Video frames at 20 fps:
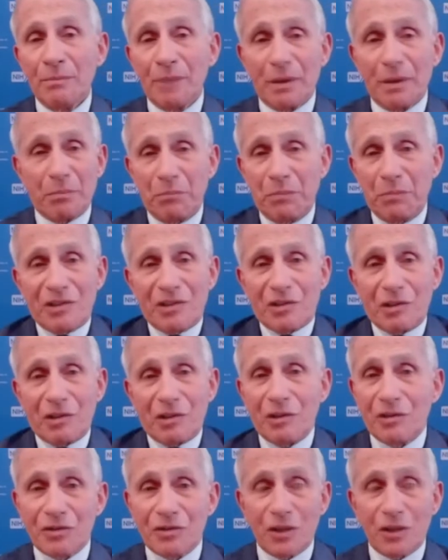but
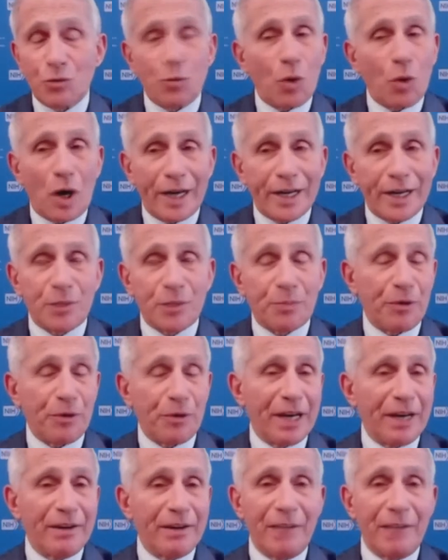measles is
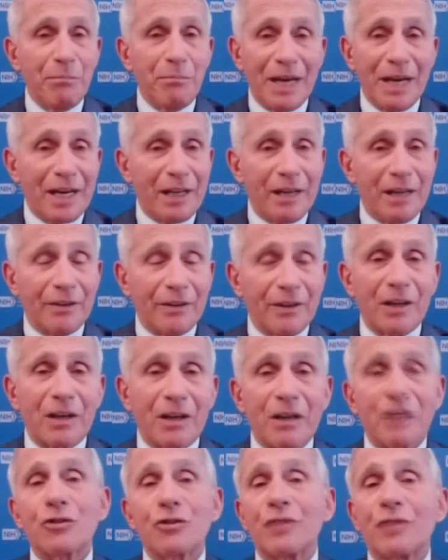widespread in many other
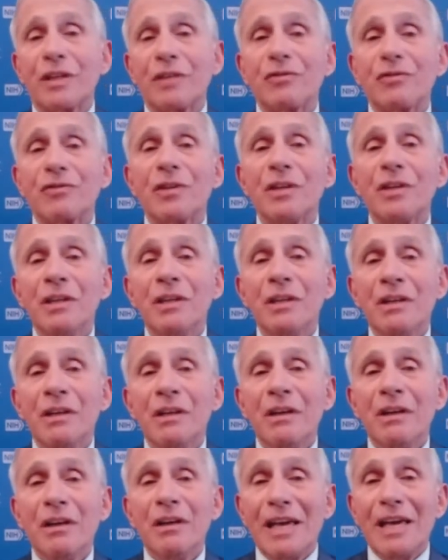countries.
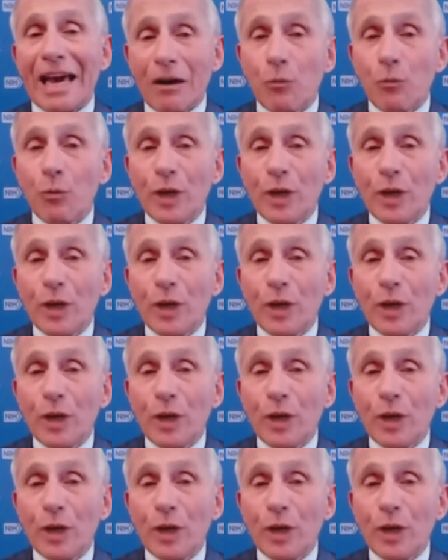Yet